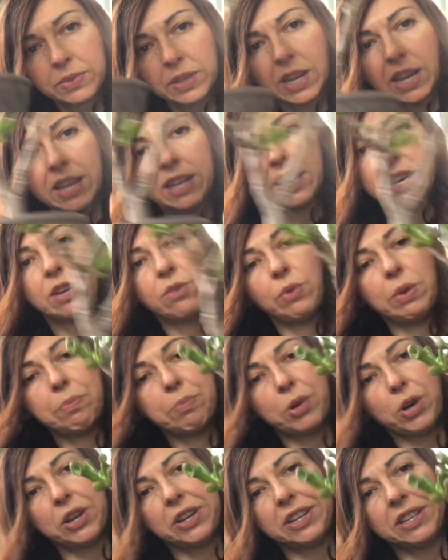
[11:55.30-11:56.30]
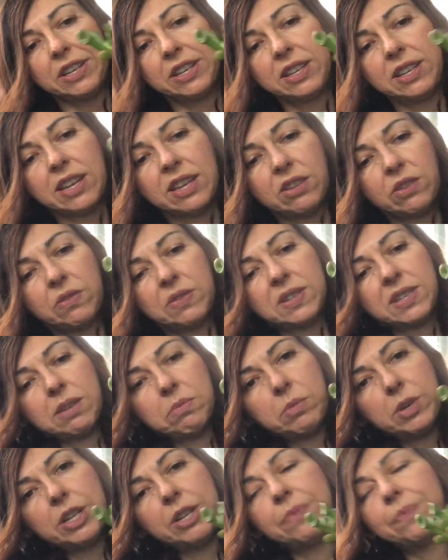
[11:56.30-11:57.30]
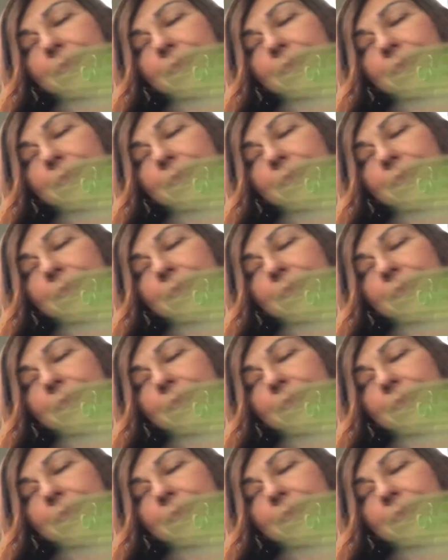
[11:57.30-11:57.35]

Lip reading: And I repotted it end of summer.